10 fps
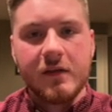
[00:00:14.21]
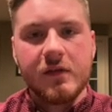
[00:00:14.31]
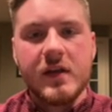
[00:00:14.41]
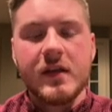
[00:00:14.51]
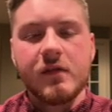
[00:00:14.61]

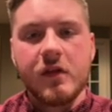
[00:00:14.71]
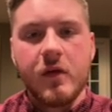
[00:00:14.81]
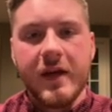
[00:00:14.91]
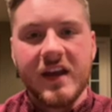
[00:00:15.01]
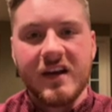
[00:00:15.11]
seeing as
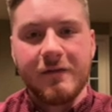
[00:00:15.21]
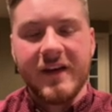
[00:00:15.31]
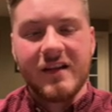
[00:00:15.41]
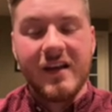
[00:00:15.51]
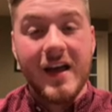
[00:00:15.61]
though it can
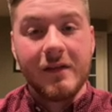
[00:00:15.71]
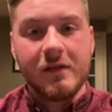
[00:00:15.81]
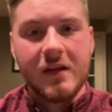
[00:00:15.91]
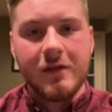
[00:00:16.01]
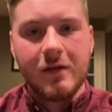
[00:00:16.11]
affect us
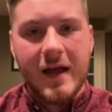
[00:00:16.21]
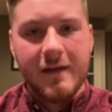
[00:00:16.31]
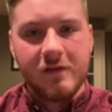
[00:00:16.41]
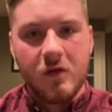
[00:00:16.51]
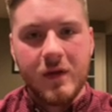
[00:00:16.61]
and the
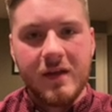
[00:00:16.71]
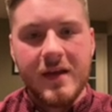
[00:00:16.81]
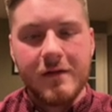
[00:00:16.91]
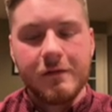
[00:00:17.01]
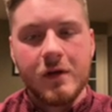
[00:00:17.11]
lives that we
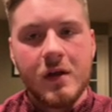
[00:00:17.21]
live.